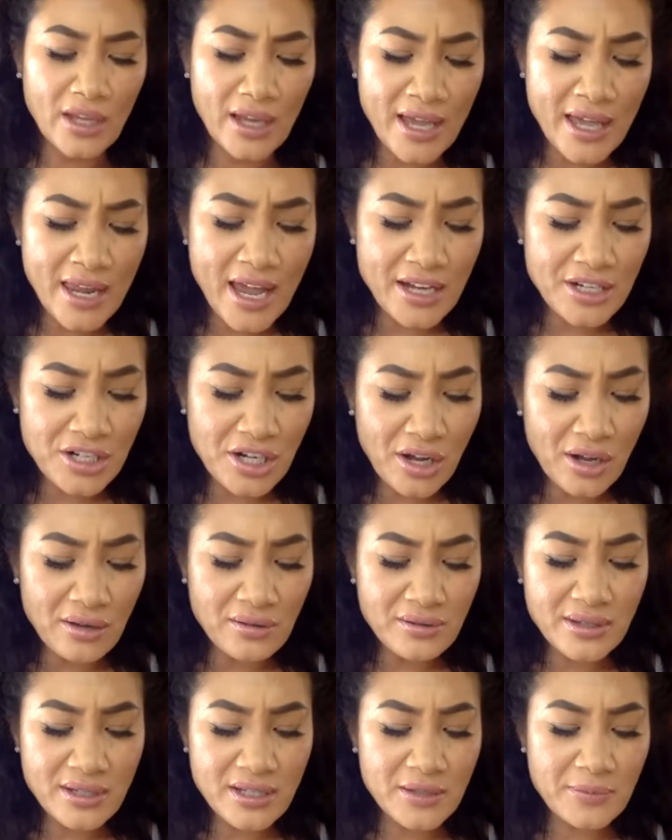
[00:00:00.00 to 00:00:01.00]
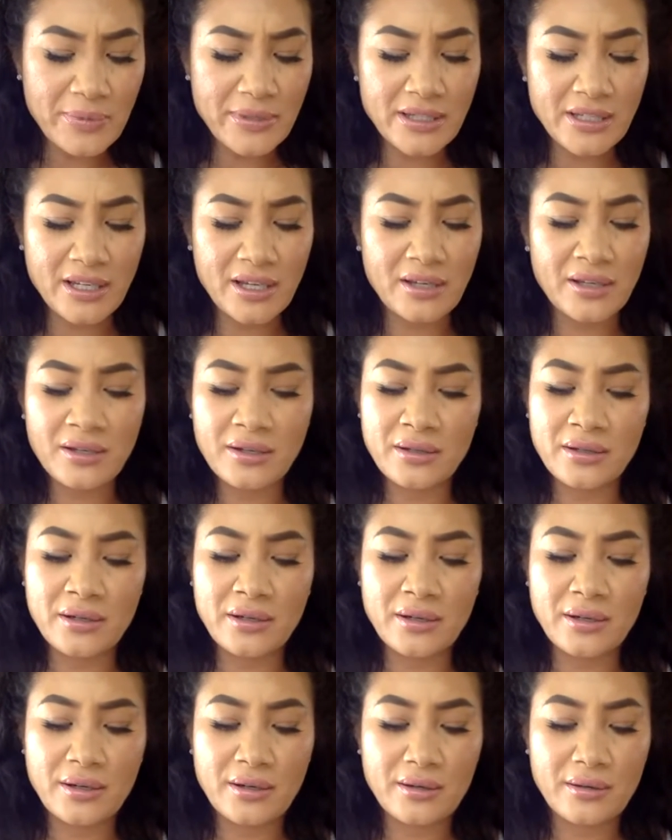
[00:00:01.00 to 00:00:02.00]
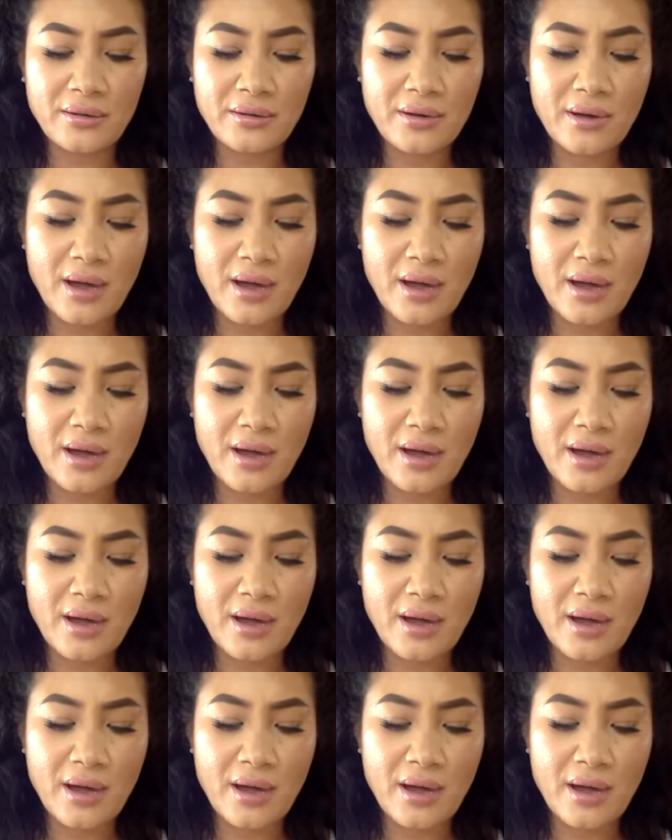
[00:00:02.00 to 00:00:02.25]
And I chose this particular